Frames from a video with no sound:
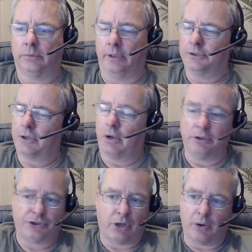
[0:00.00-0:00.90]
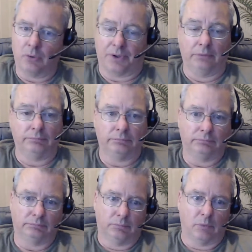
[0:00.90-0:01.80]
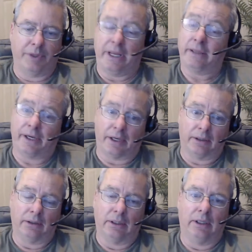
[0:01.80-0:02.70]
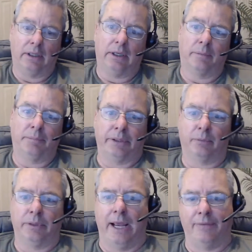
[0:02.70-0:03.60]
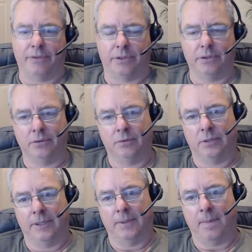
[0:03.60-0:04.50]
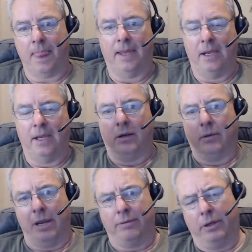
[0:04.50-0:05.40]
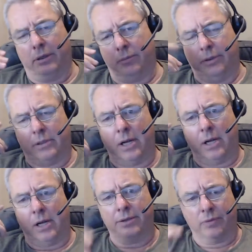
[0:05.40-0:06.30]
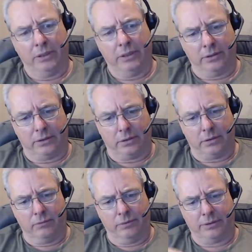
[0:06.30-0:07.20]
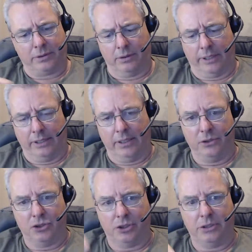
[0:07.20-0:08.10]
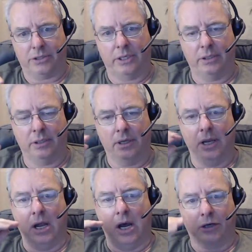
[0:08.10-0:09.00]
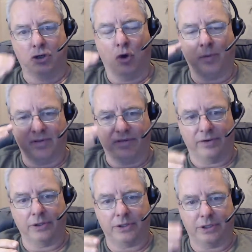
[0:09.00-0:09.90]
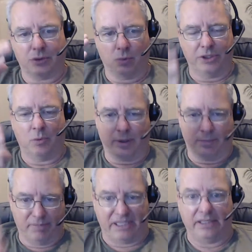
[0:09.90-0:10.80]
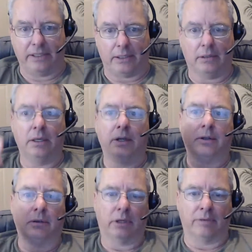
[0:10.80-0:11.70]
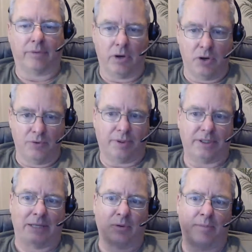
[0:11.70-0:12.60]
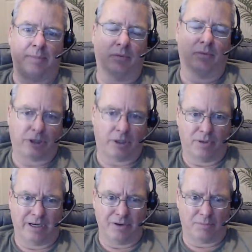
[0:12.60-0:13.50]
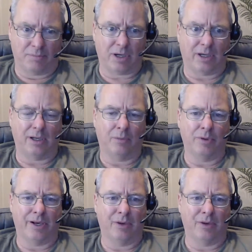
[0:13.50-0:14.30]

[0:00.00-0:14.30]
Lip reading: It'll all start over when we get there. But we have to. We talked to the realtor lady, and she said October 1st is when you want to be there looking for homes, because that's when people start putting on their market. Within a